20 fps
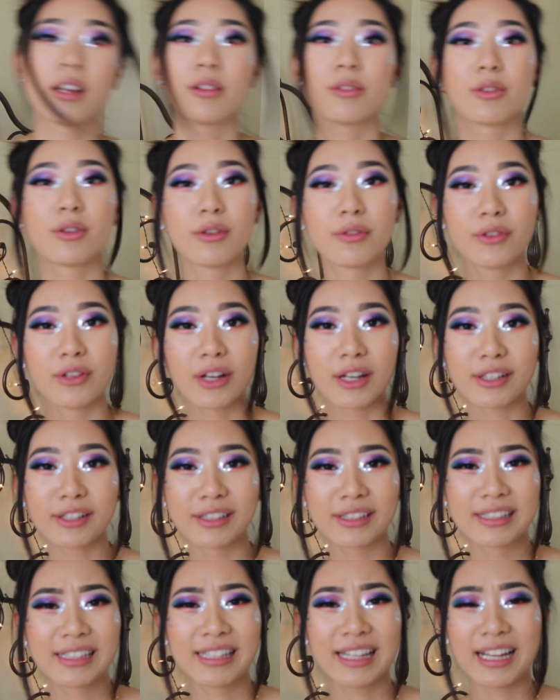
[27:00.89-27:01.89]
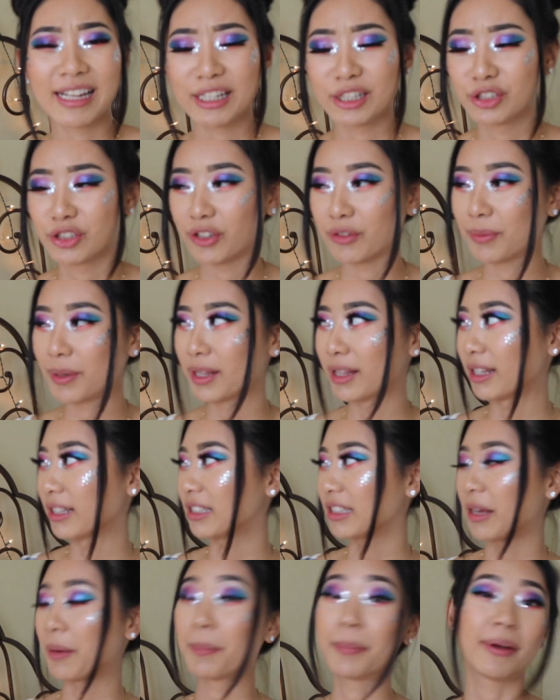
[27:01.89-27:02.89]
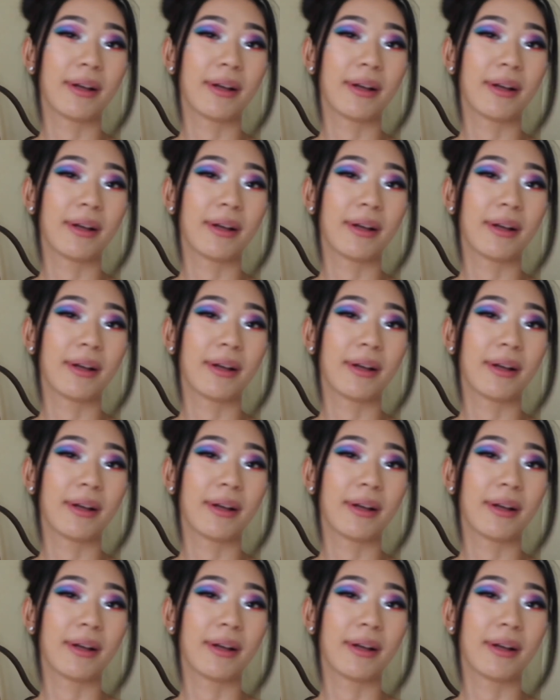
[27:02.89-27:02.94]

I don't know if you guys can see that I didn't shave my legs yet,